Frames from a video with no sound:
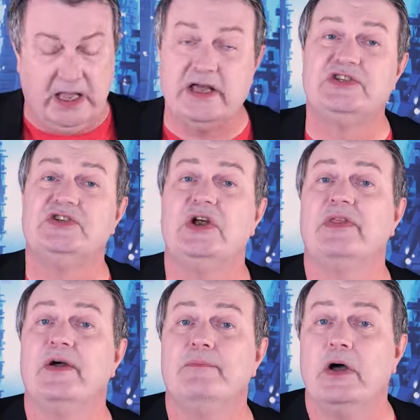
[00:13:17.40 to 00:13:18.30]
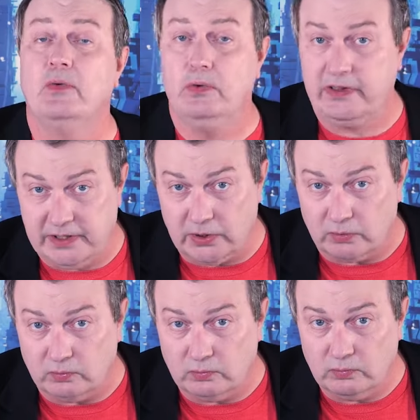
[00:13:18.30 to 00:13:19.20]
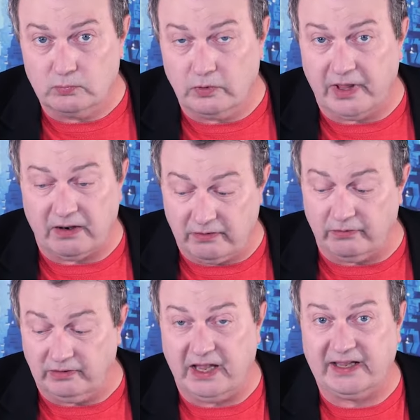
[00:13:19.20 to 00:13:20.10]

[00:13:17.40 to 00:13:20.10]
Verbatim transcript: and share them with you. Well, not literally.